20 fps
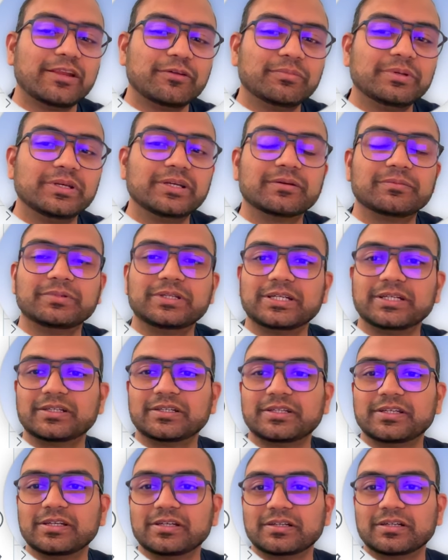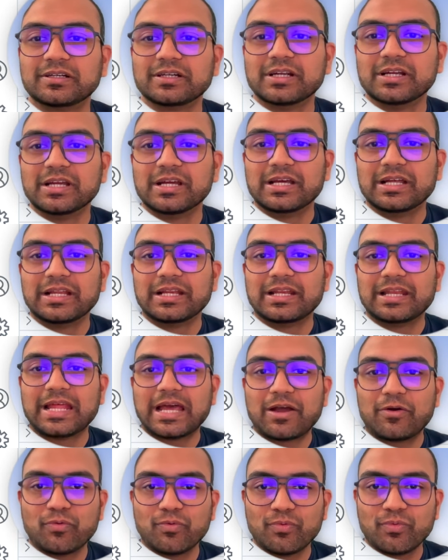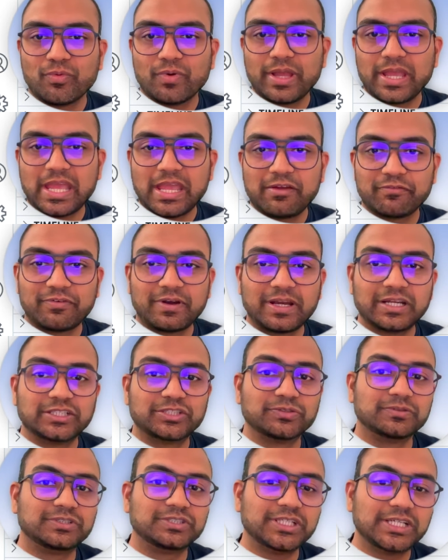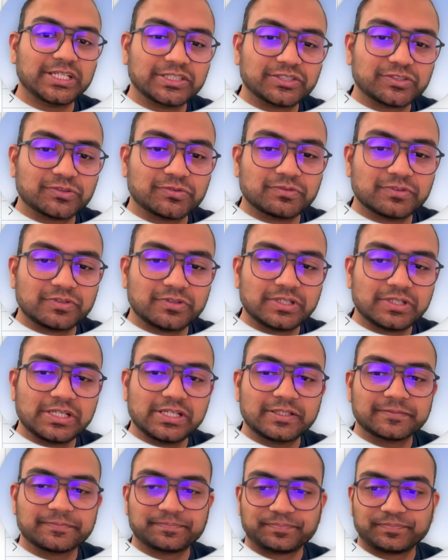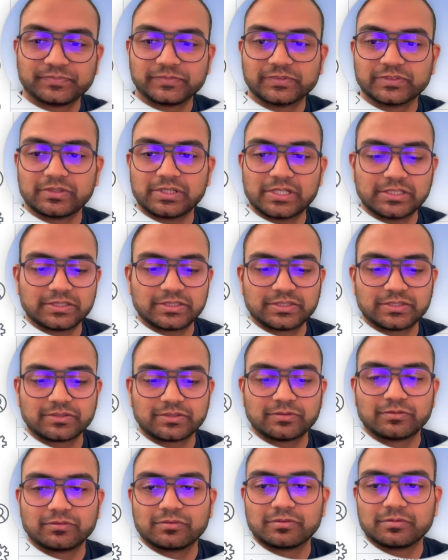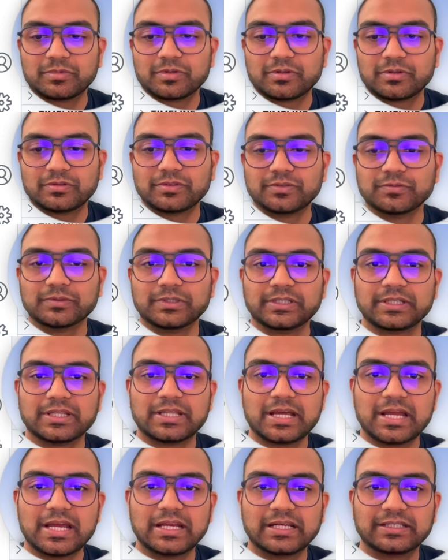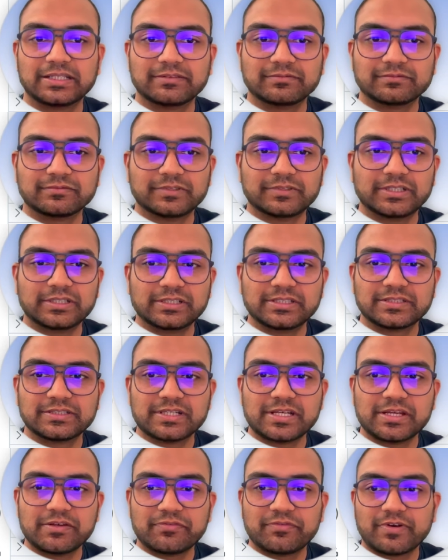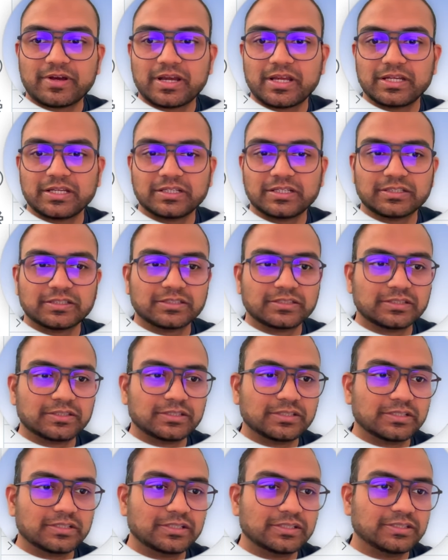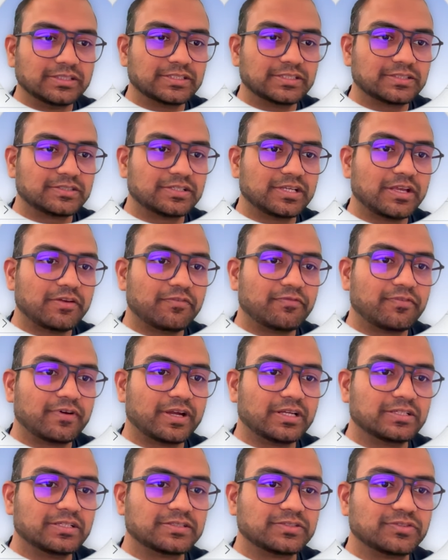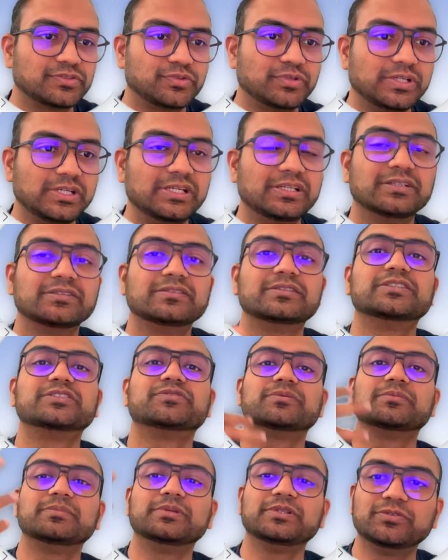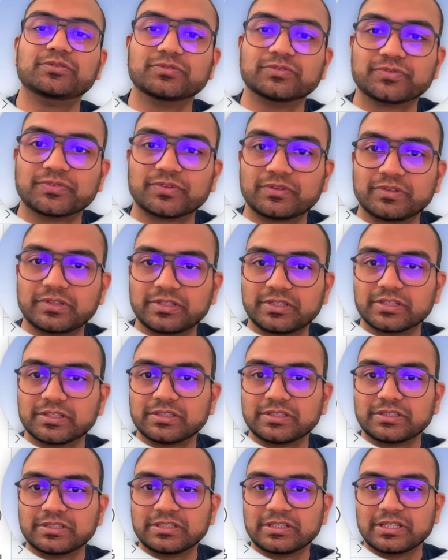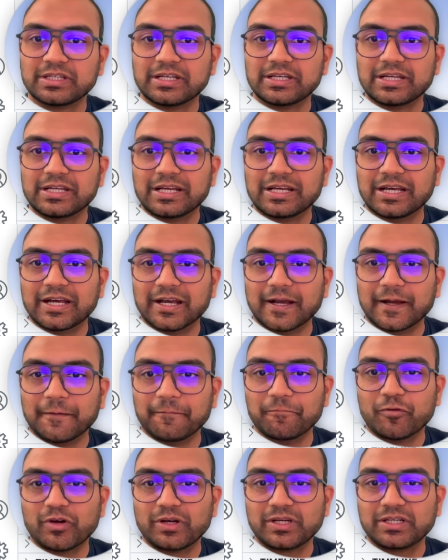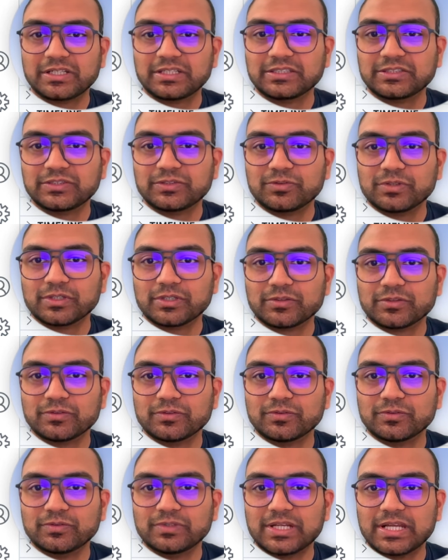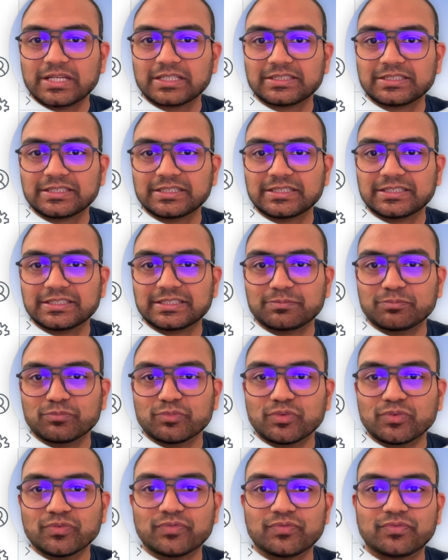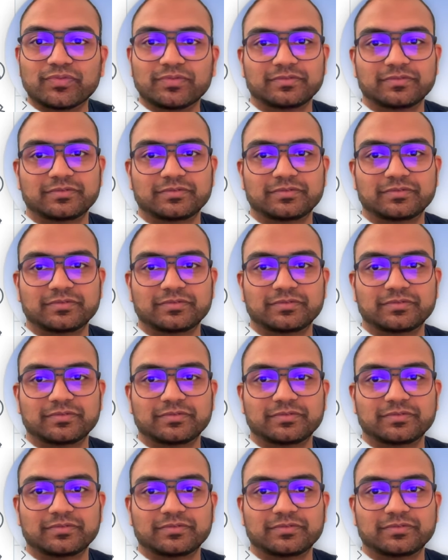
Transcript: being updated here. Now A5 should change to 3. So let's go about doing that. Where is A5? Yes, A5 is 3. This will be used for return. What it is going to do next is move